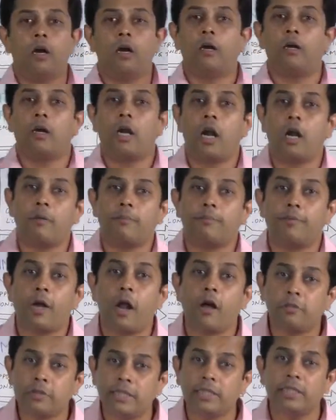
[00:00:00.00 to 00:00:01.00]
or
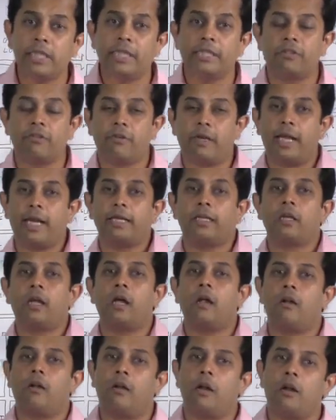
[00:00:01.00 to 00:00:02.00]
browsing the internet,
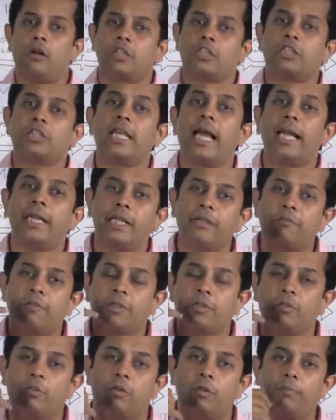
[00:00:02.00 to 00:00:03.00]
or chatting
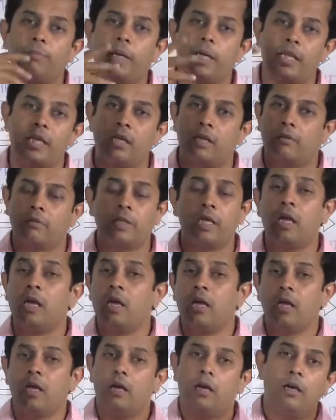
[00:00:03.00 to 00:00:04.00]
with your buddy,
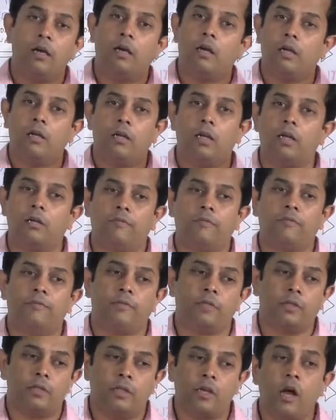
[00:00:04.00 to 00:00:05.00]

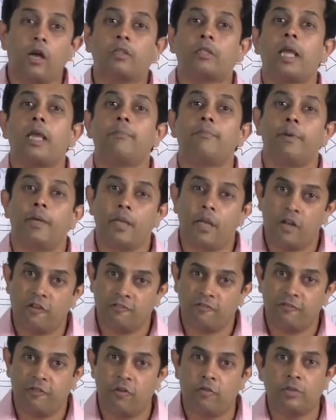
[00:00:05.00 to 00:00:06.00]
long time buddy
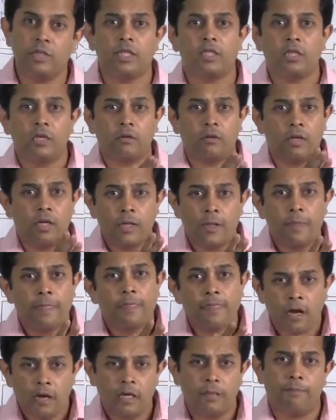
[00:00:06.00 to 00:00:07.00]
on phone. These are
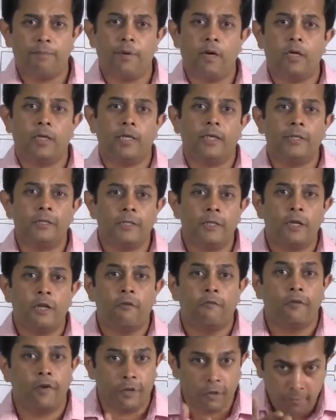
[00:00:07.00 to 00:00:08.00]
not important
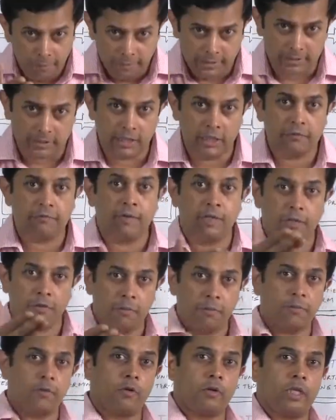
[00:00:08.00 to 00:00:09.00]
for your business, for
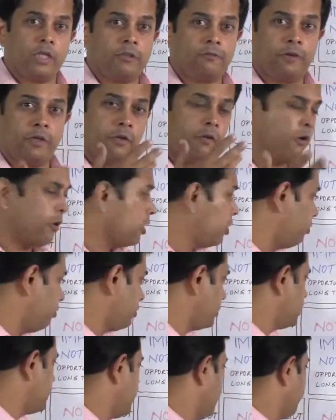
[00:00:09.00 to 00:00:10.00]
your progress, for your
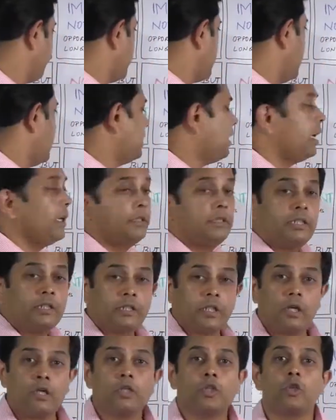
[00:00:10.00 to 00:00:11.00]
goals, and
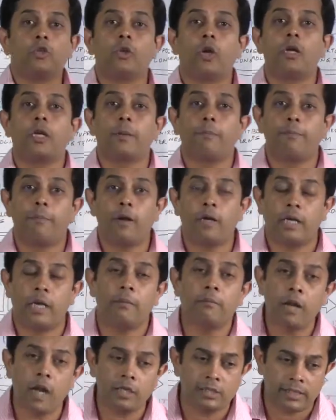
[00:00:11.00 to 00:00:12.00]
these are also not important.
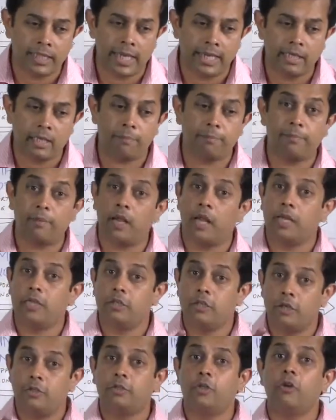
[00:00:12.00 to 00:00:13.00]
I am not saying that,
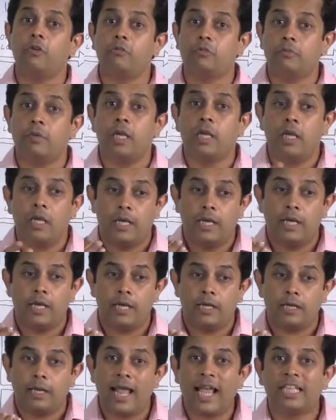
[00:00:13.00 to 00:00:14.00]
and don't
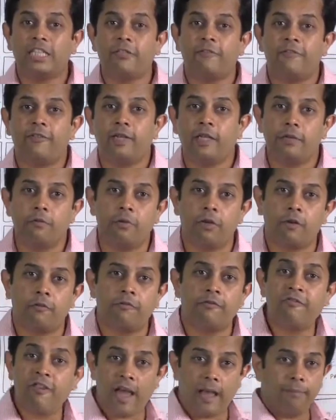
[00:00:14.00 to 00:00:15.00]
classify your
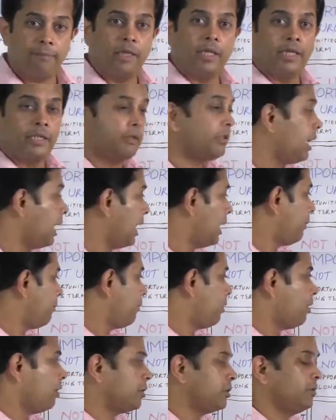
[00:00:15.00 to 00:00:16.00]
family
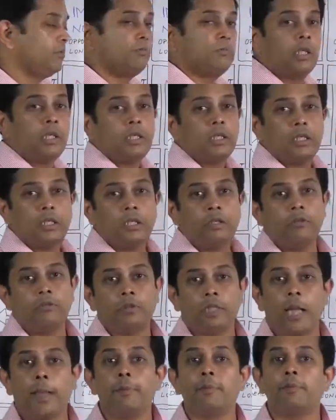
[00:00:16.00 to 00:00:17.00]
time, or
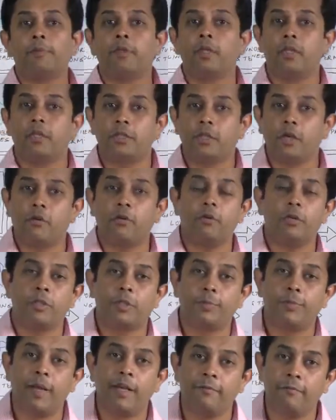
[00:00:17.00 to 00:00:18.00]
time that you are going to
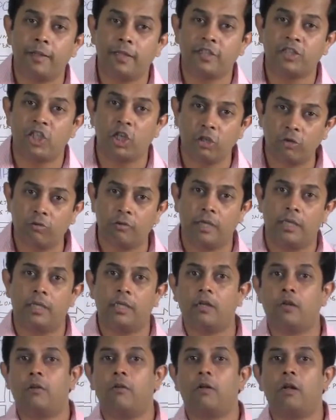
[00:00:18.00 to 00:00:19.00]
spend with
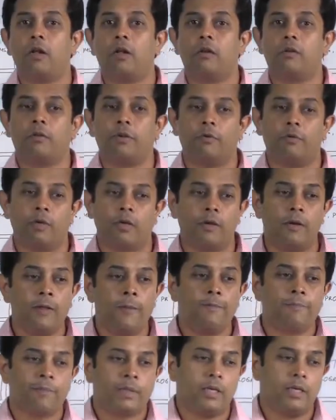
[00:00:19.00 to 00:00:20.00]
children, or
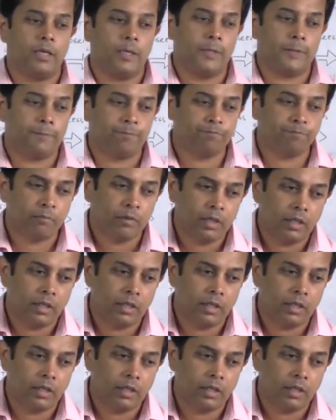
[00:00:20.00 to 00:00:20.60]
your